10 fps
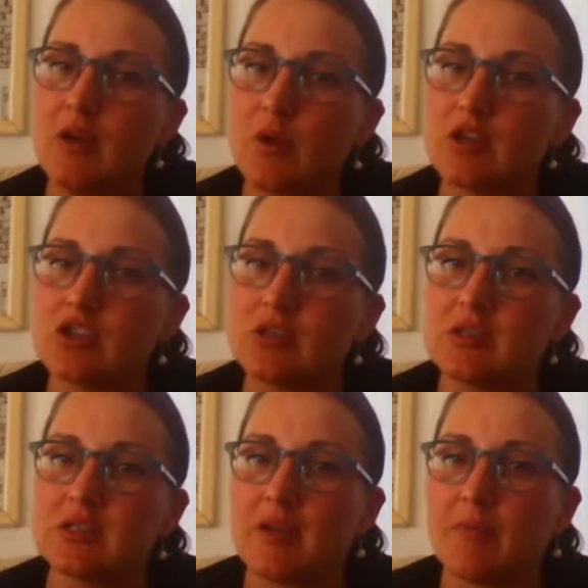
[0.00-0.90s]

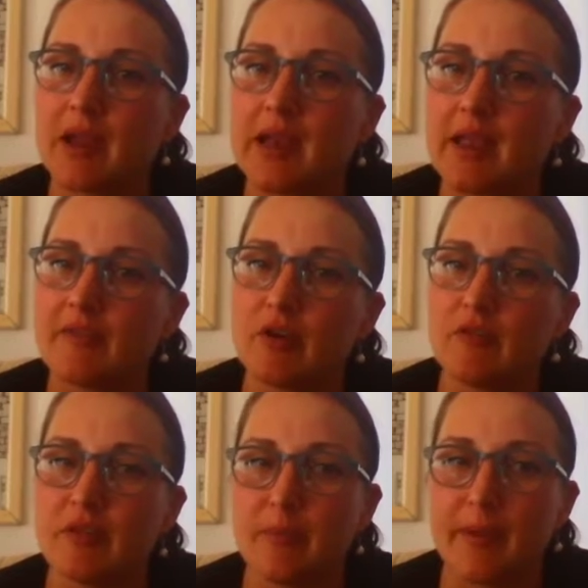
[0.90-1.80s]
questions they might have
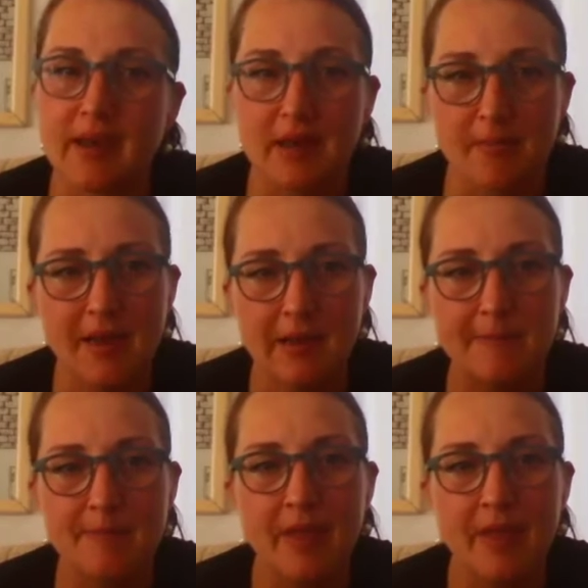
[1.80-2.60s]
over the pandemic.